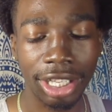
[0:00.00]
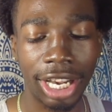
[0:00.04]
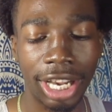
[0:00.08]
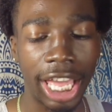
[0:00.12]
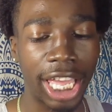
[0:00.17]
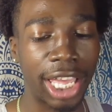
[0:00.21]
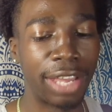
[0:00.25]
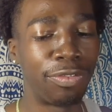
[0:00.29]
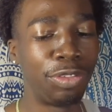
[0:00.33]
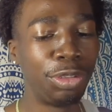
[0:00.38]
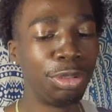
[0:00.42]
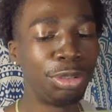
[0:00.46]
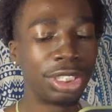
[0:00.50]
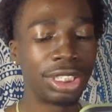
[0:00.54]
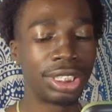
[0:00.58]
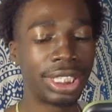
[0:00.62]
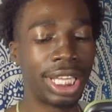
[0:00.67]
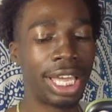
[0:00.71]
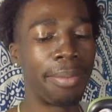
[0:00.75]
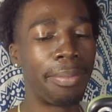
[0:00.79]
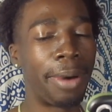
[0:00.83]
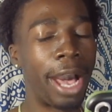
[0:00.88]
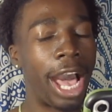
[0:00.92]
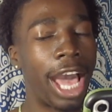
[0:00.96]
Like, if you just
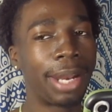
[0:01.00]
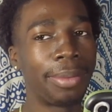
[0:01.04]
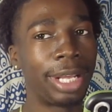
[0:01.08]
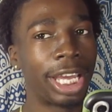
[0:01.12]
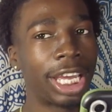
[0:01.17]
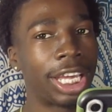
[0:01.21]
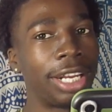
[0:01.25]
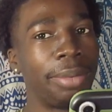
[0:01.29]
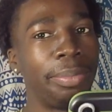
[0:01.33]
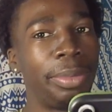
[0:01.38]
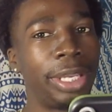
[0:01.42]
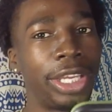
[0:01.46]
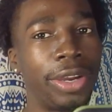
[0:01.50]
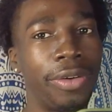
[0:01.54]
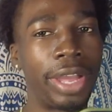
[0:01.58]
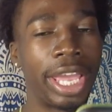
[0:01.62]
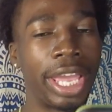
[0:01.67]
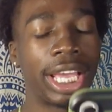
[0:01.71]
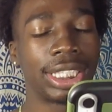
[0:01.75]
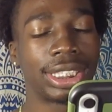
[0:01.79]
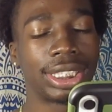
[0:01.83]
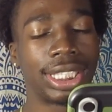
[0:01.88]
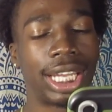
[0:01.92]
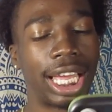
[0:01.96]
say a bottom, that could have been your
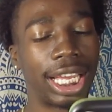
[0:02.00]
answer.